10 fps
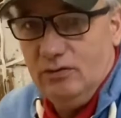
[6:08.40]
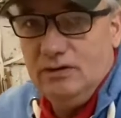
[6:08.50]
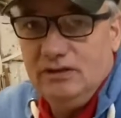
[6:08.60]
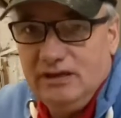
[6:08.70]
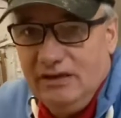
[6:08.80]

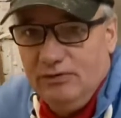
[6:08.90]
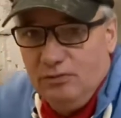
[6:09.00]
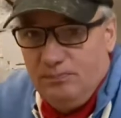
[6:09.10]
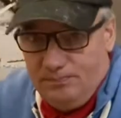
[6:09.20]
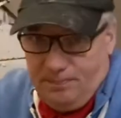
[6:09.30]
even the
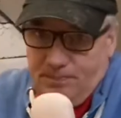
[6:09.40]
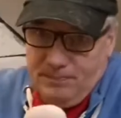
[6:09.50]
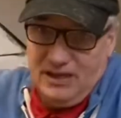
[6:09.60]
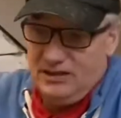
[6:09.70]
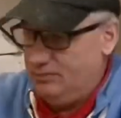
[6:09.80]

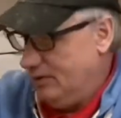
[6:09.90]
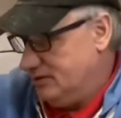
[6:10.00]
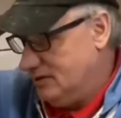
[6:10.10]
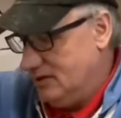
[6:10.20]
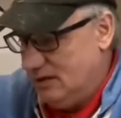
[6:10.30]
biggest person
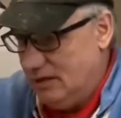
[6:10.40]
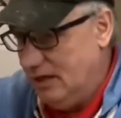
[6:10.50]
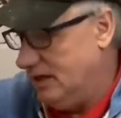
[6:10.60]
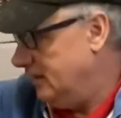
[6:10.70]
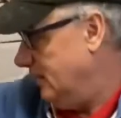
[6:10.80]
can get in
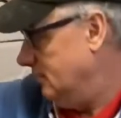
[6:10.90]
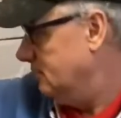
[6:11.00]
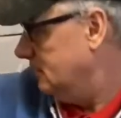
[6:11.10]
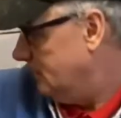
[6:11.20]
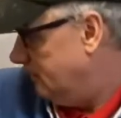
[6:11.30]
here
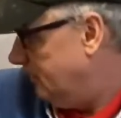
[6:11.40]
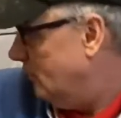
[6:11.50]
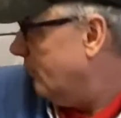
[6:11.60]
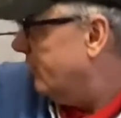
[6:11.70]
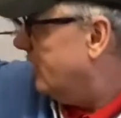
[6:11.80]
and do it.
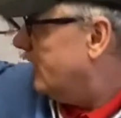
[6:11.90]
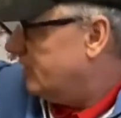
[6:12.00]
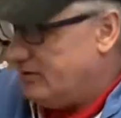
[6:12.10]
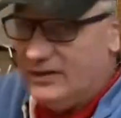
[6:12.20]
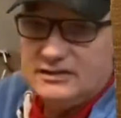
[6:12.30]

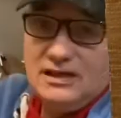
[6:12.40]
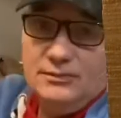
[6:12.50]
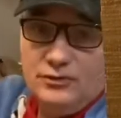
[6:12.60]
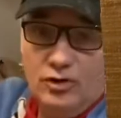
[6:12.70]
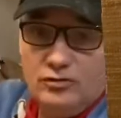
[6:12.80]
This comes
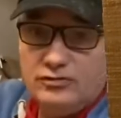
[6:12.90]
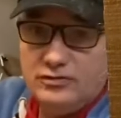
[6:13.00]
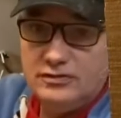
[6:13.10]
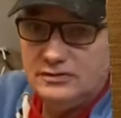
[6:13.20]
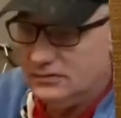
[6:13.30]
off,
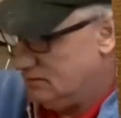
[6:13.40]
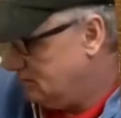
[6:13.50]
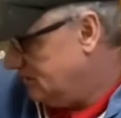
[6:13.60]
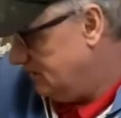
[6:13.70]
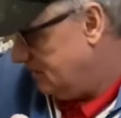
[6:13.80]
so
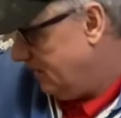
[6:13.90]
you've got